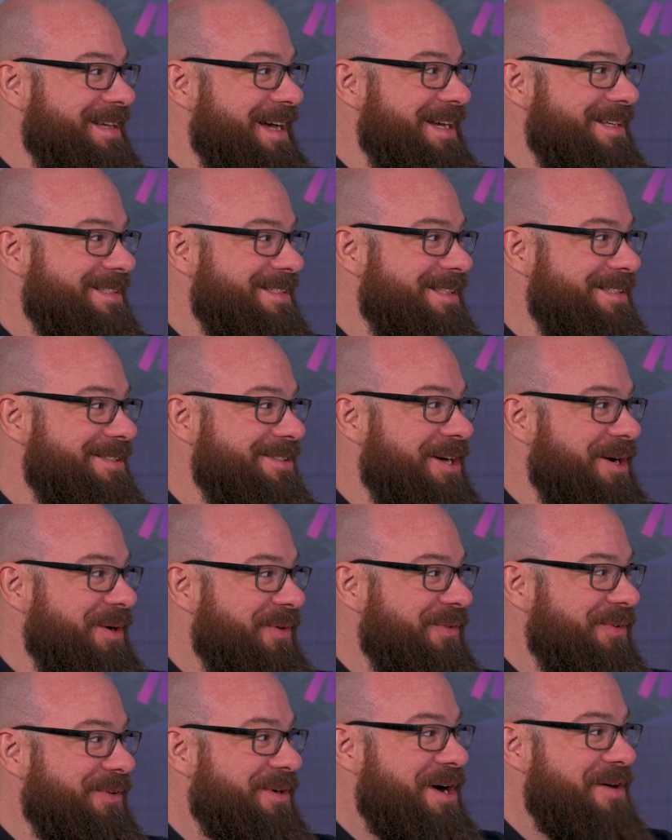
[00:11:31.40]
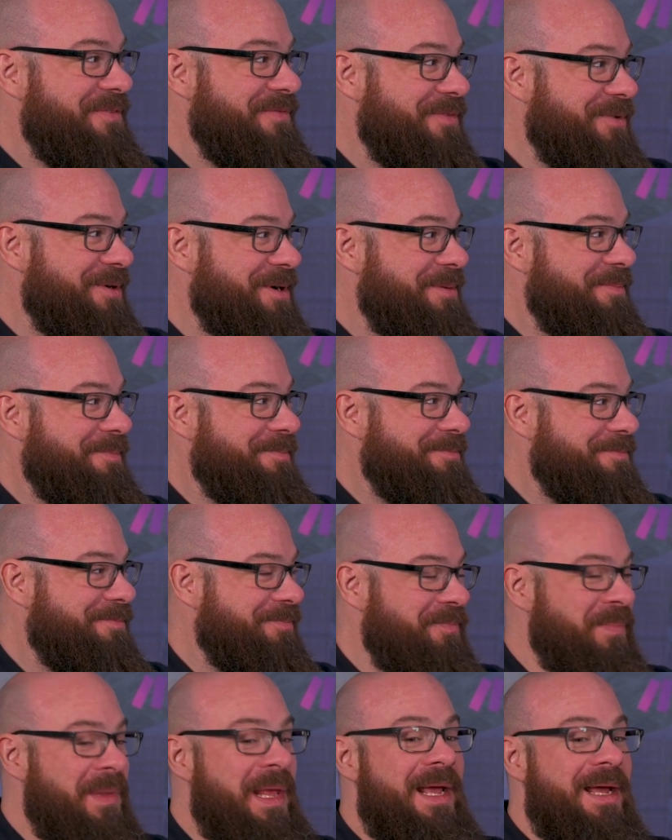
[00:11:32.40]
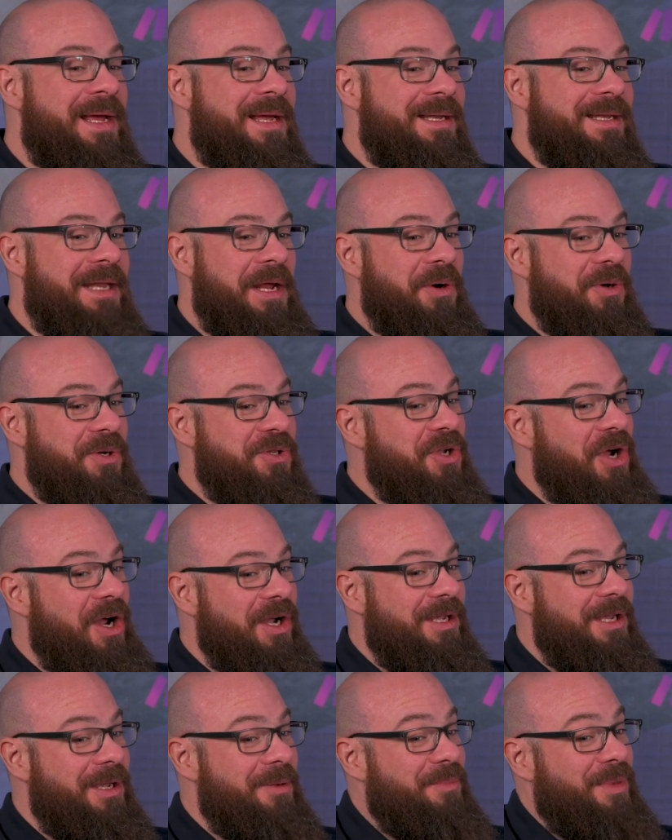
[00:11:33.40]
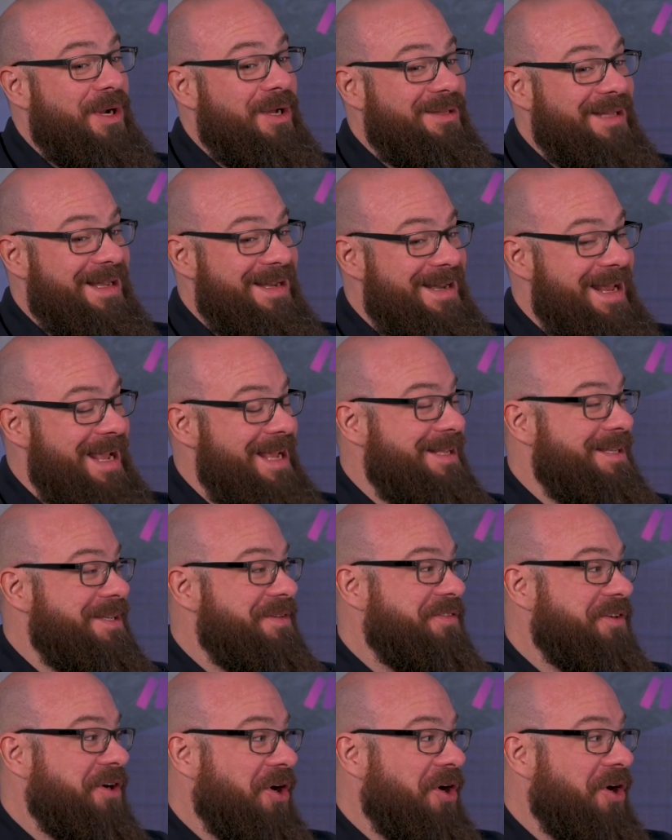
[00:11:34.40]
has this offering. They are talking about a native